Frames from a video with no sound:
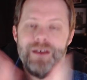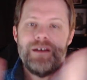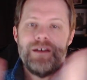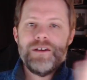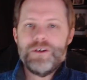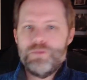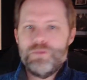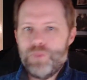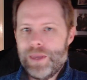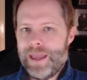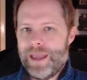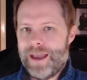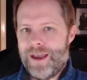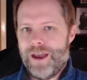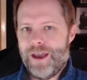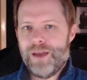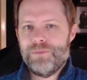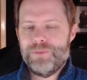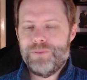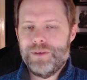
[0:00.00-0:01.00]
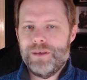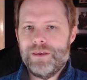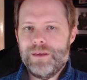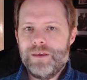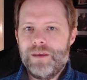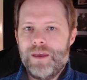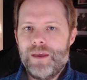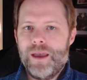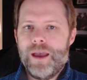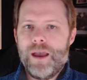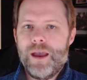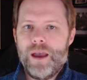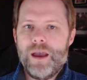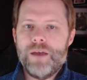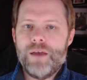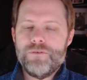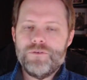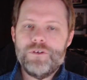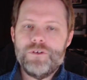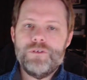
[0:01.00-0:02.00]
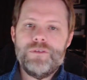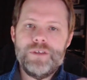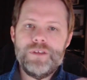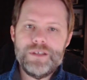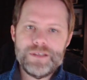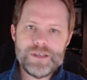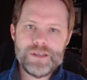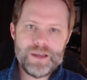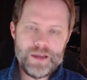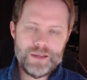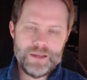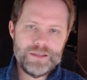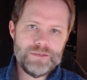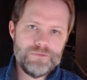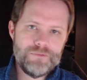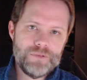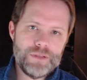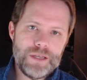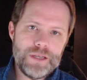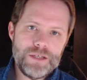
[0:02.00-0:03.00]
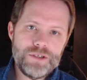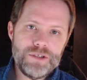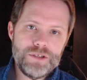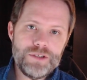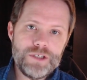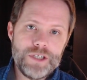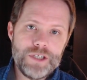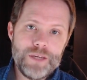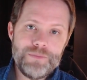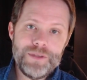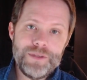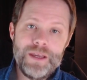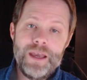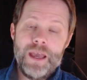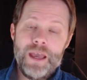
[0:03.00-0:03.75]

can be happy after these kinds of relationships.